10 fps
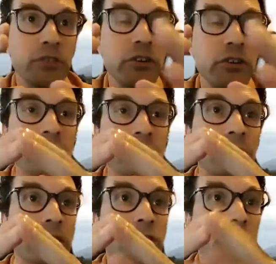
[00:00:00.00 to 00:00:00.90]
certain
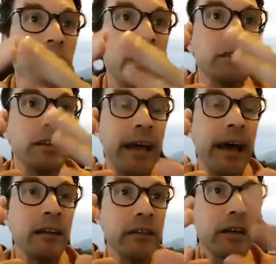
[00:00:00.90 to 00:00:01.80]
individuals has a
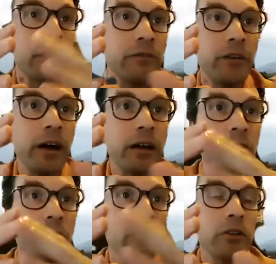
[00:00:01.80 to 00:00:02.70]
catalytic effect
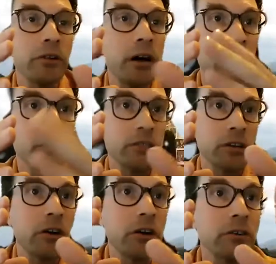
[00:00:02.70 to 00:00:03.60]
on whether or not hunts
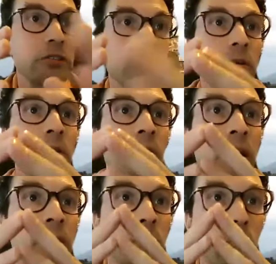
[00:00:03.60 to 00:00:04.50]
occur. So
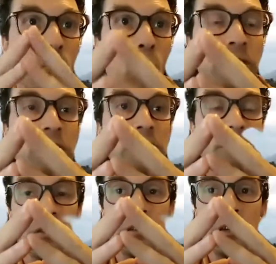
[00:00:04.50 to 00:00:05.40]

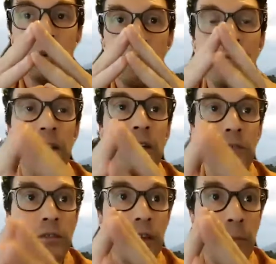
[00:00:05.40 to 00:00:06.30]
once, you know, if, if
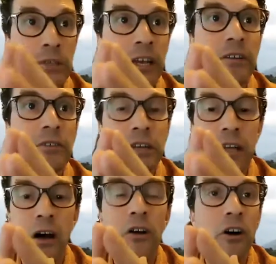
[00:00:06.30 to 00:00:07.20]
this particular
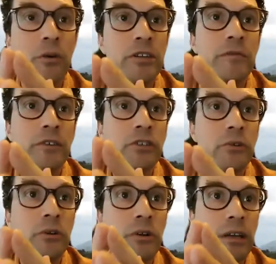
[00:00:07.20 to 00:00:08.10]
gung-ho
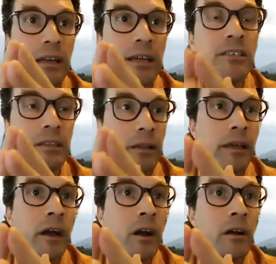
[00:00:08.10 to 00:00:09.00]
individual isn't
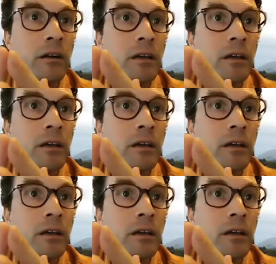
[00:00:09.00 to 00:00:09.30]
there,